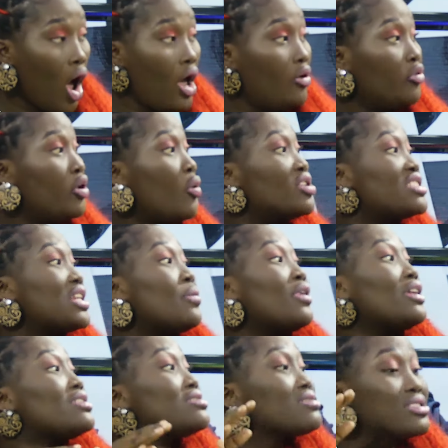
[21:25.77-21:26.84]
We don't want anybody
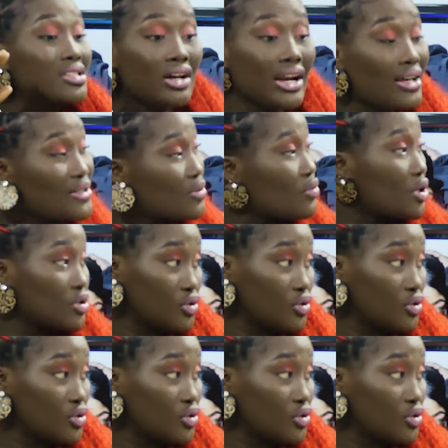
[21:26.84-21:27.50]
to tell us what to do.